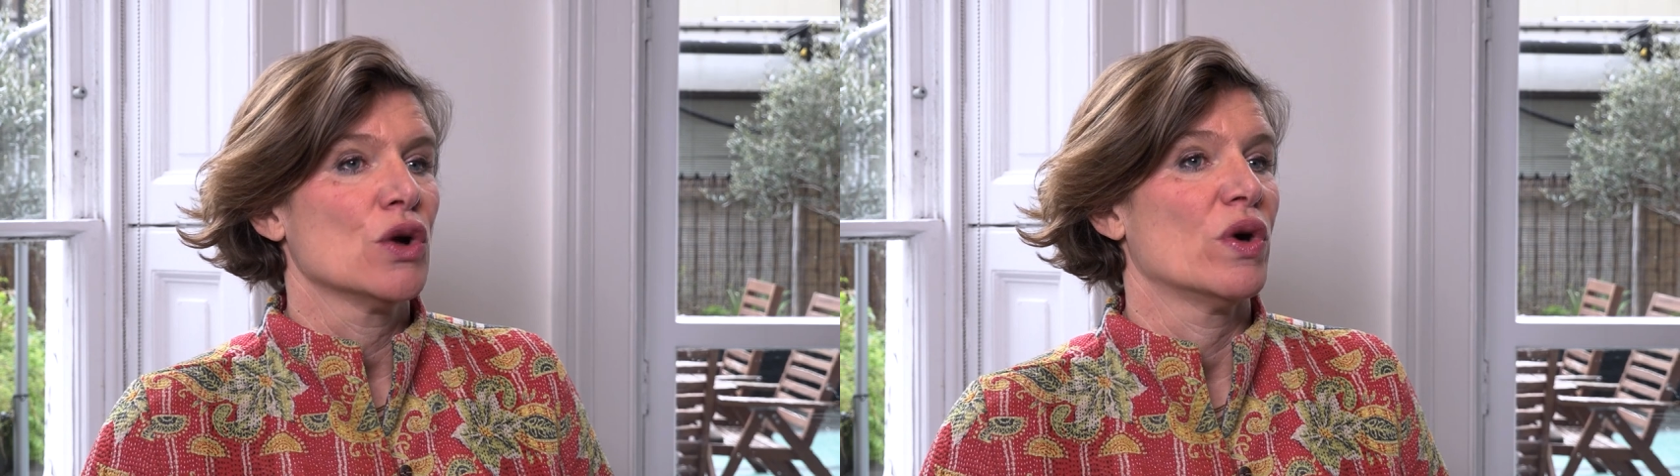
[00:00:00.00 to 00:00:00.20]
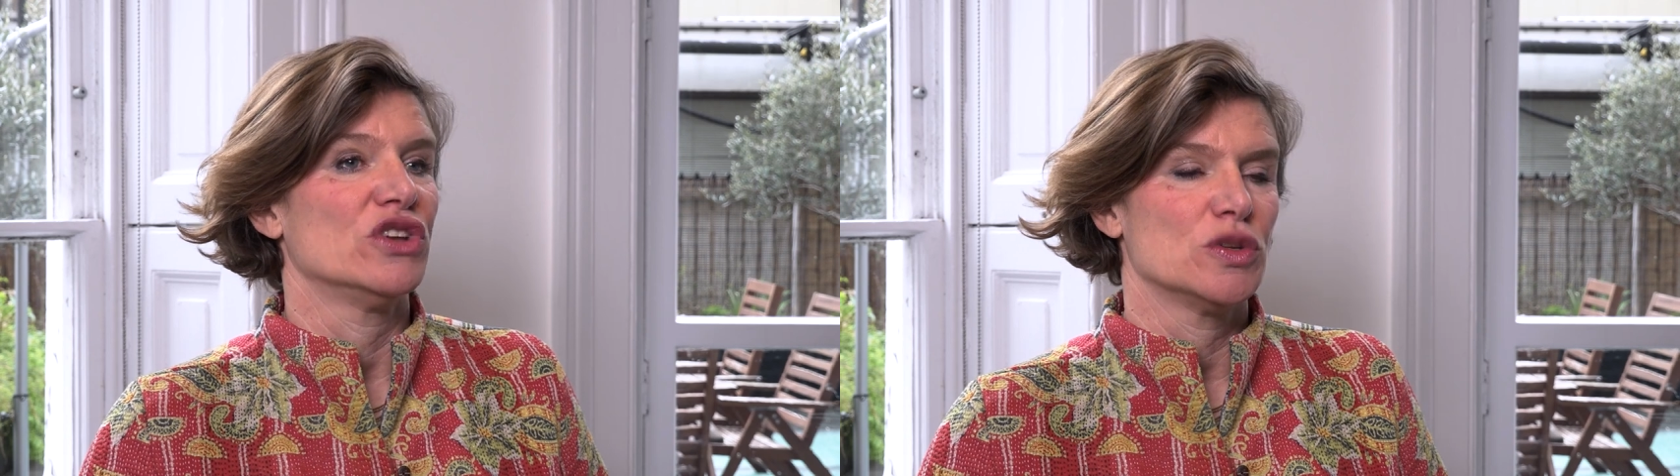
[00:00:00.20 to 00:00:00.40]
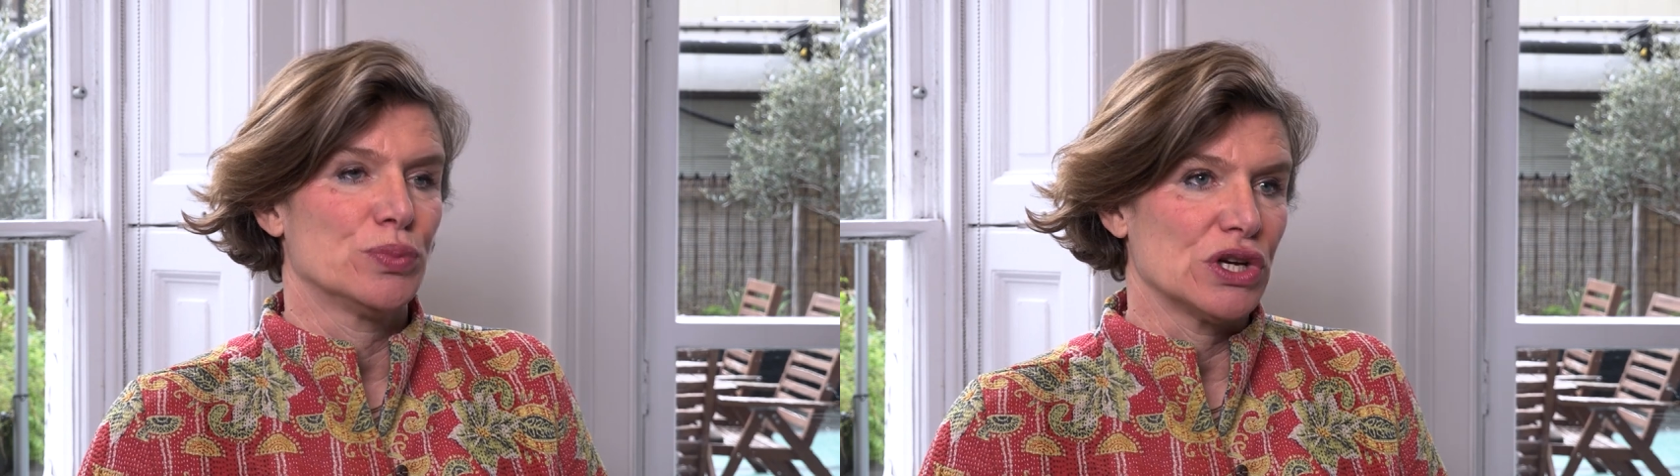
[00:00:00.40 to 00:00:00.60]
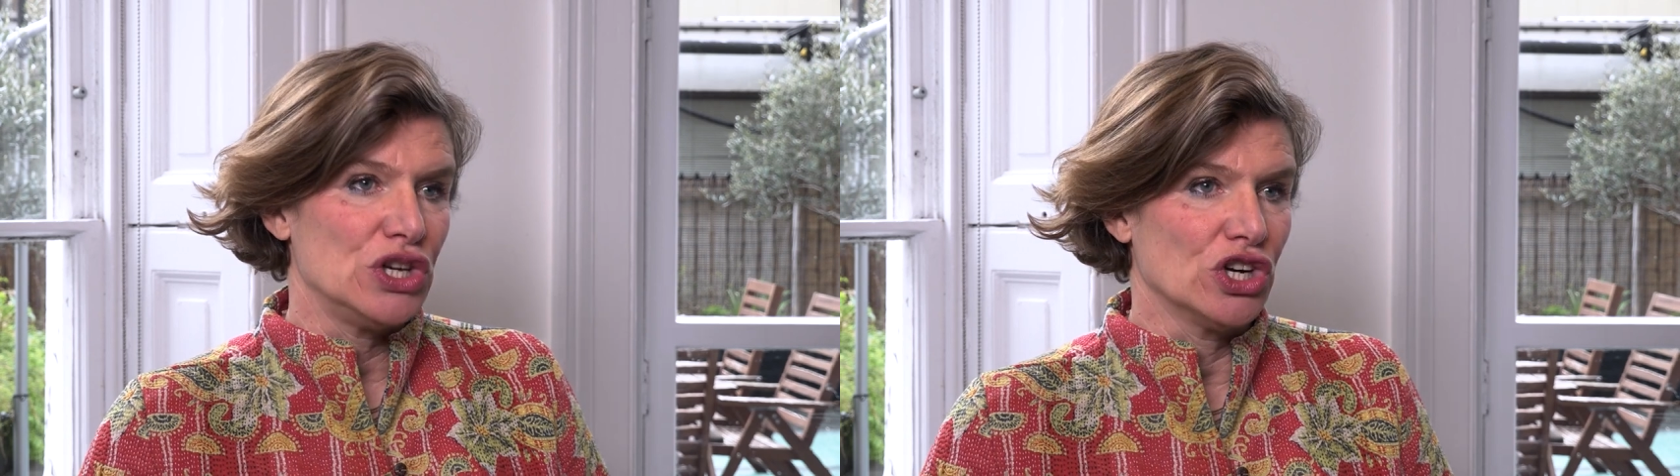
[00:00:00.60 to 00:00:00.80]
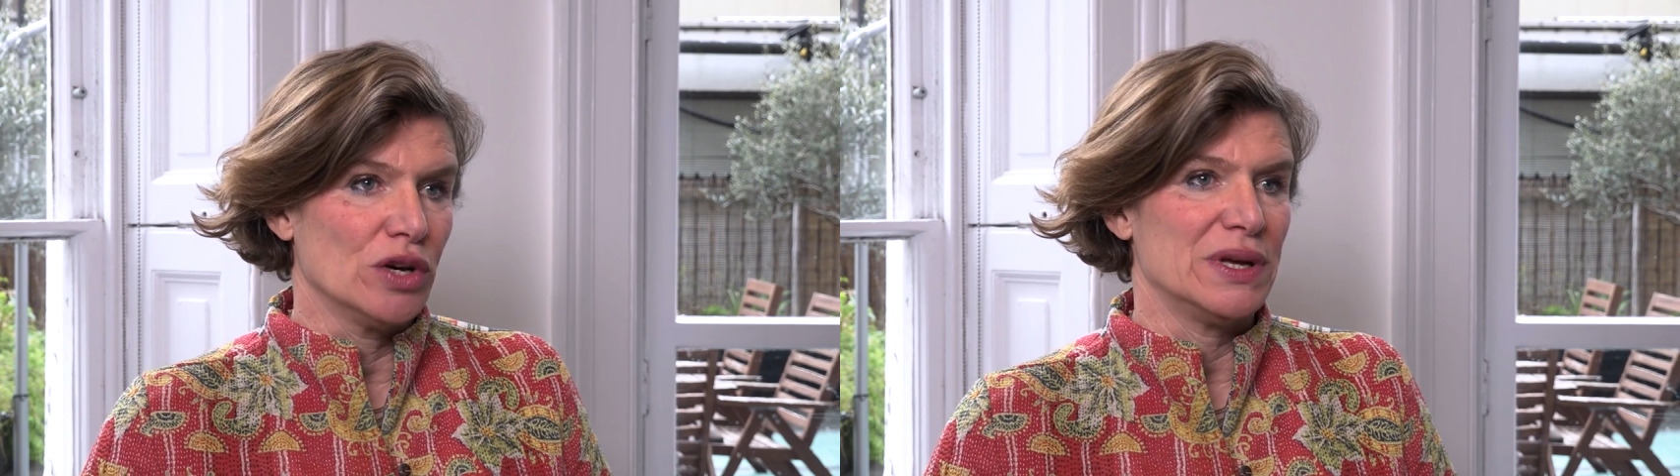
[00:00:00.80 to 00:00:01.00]
whether it's
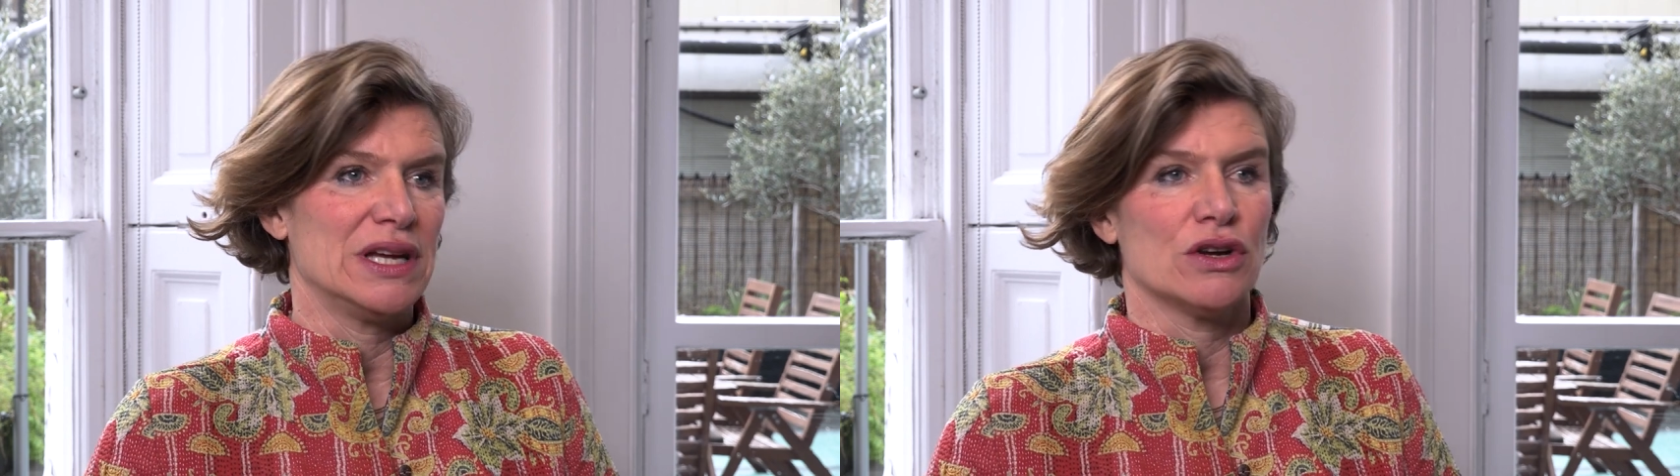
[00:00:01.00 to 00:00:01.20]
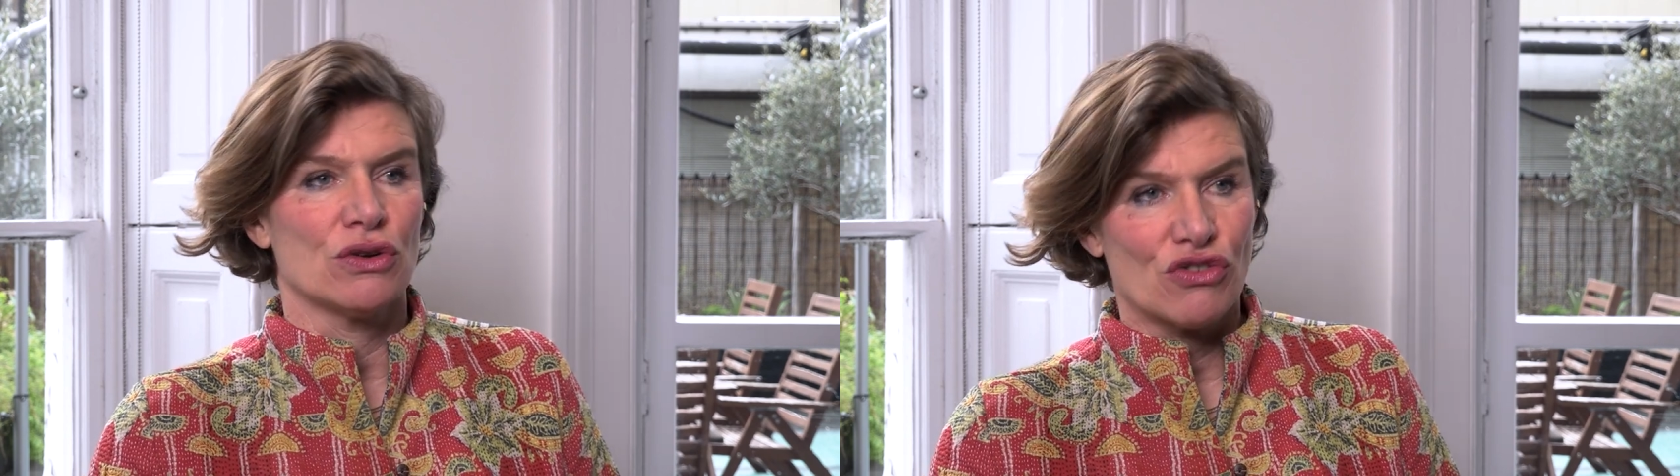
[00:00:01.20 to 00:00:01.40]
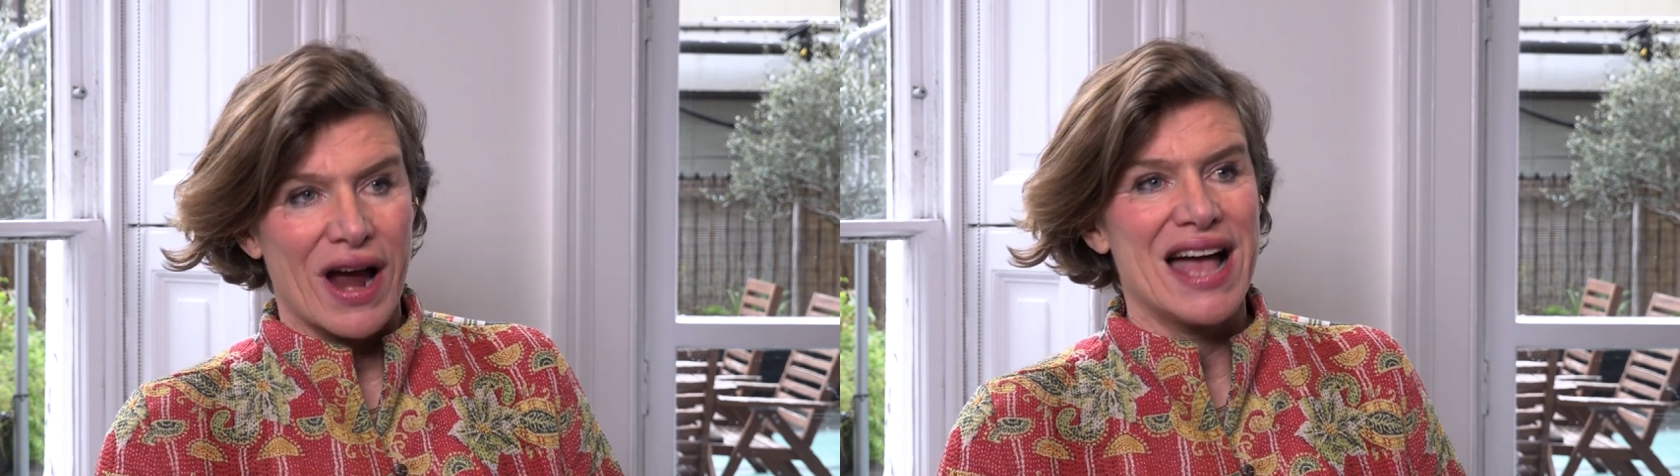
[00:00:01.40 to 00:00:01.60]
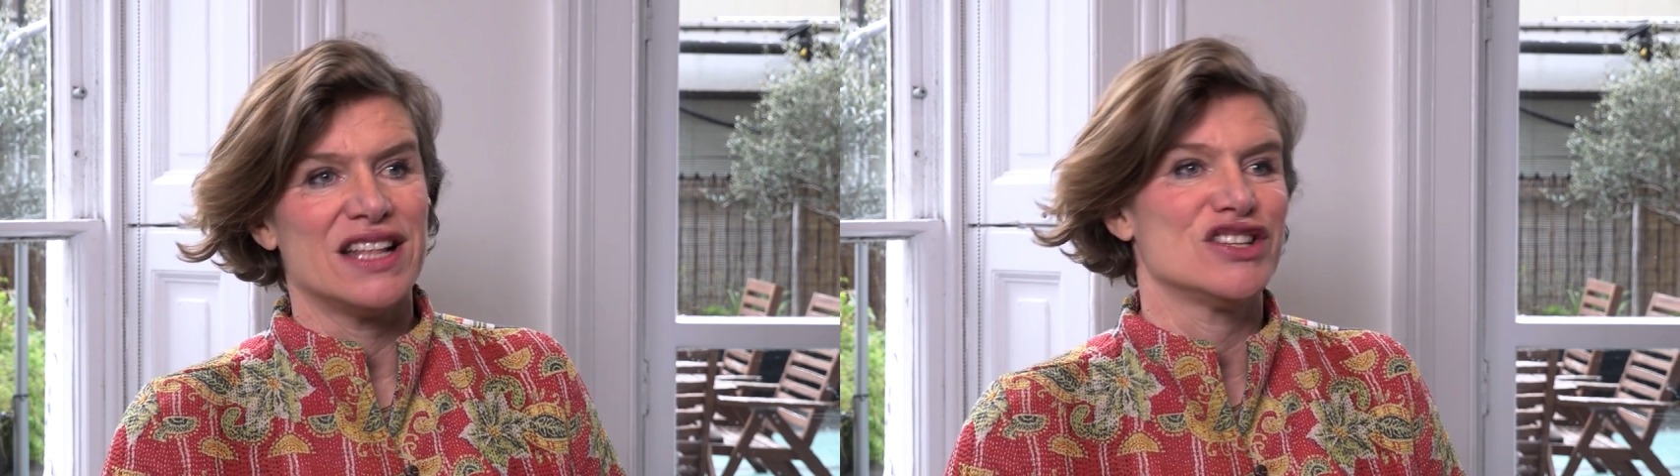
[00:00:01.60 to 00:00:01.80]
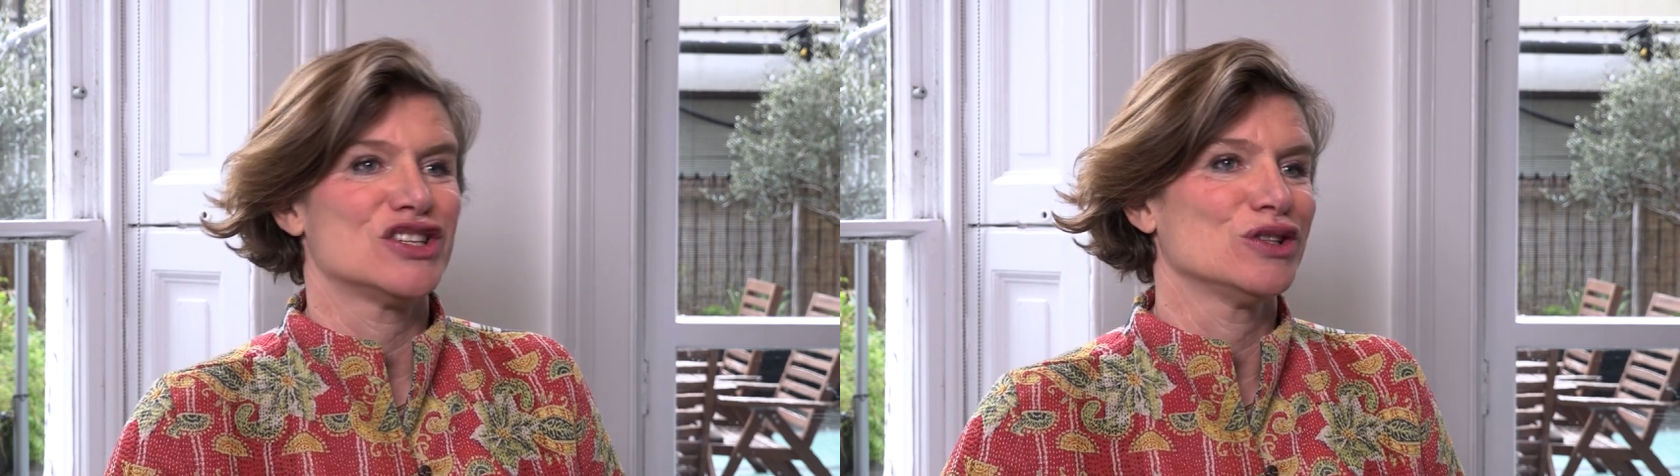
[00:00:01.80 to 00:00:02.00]
procurement,
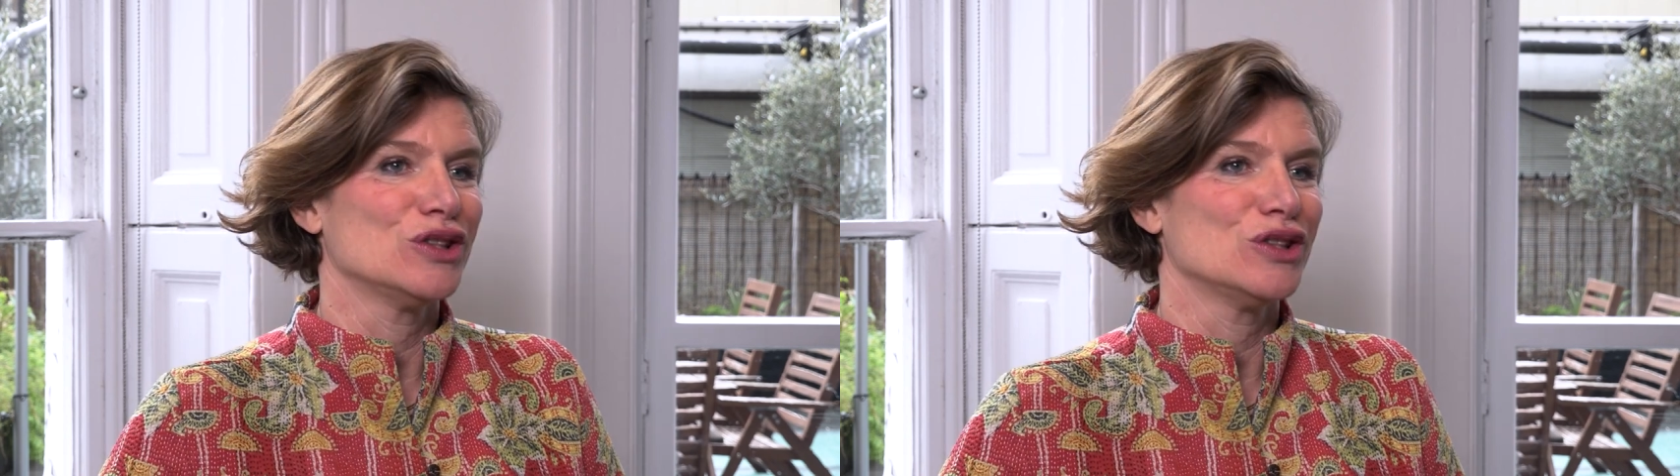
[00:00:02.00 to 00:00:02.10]
grants,